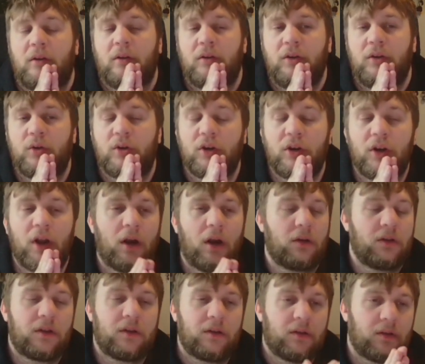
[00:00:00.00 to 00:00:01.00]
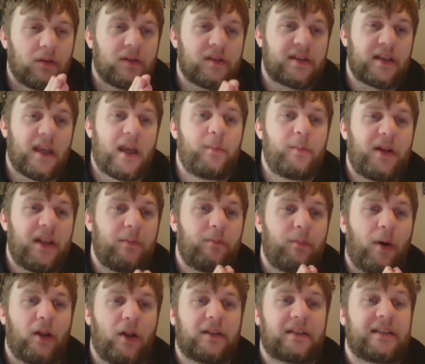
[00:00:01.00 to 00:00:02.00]
You can go. CIPD
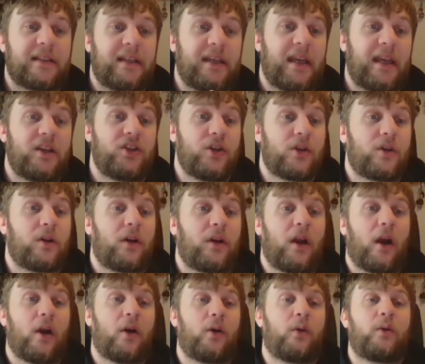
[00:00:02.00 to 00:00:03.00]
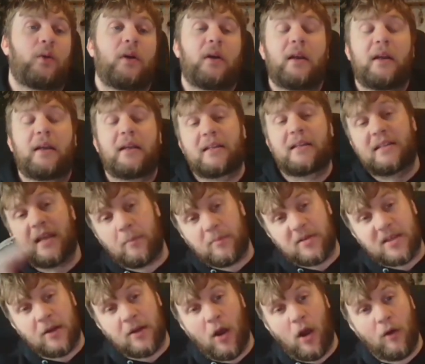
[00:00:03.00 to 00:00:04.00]
policy is you can go
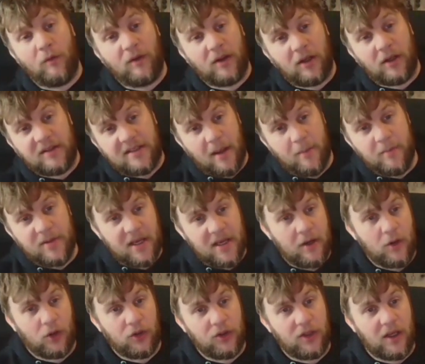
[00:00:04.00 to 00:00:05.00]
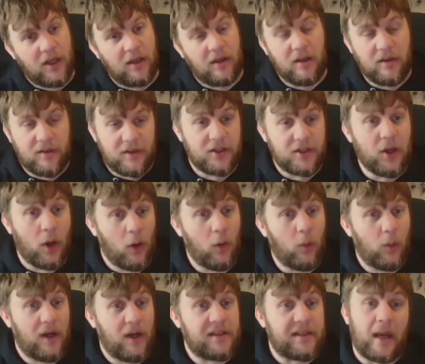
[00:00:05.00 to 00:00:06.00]
10% over, 10% under of the total
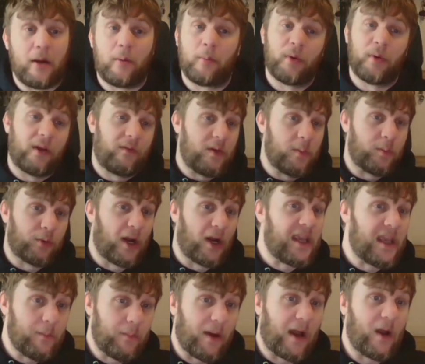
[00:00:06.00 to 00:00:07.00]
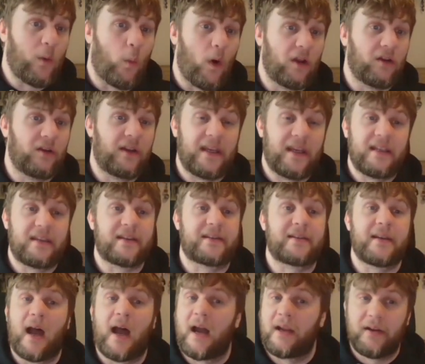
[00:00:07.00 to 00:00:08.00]
word count, but if you break it by 1 either
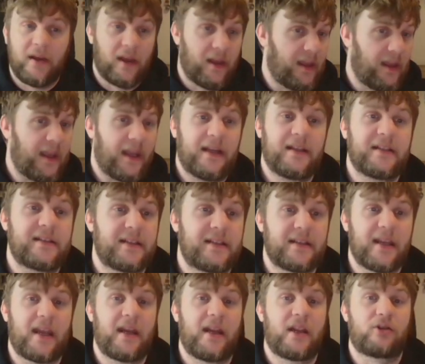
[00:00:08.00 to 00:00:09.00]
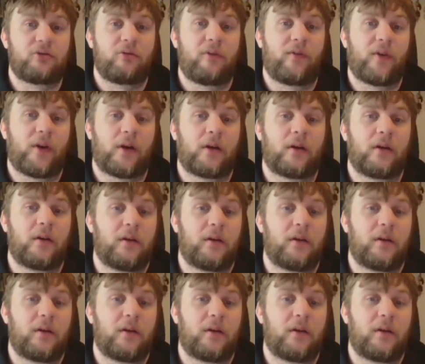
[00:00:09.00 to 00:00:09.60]
side, instantaneous refer.